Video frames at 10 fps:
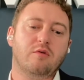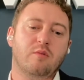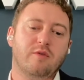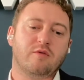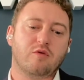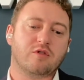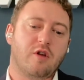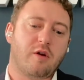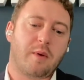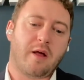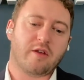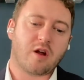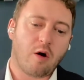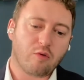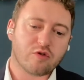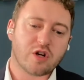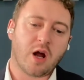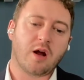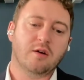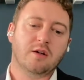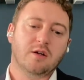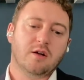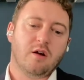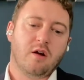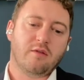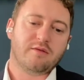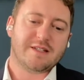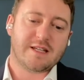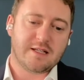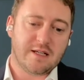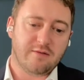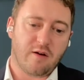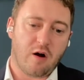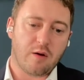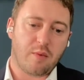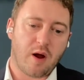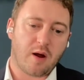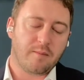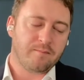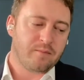and we've talked a lot about the culture of Cityfibre.